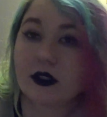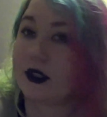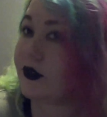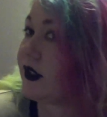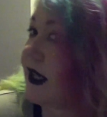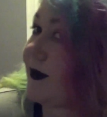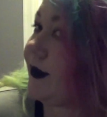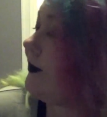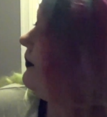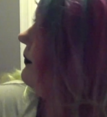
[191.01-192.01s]
Because for
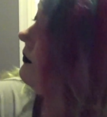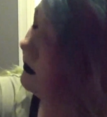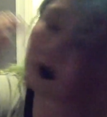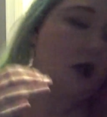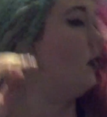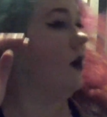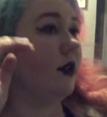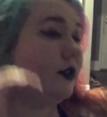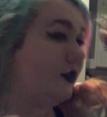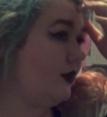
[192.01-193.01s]
example,
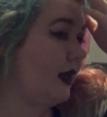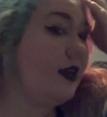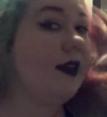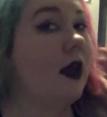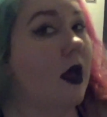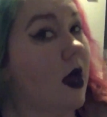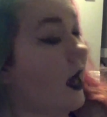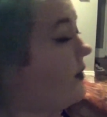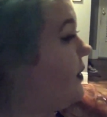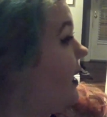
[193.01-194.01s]
let's do the hand. I do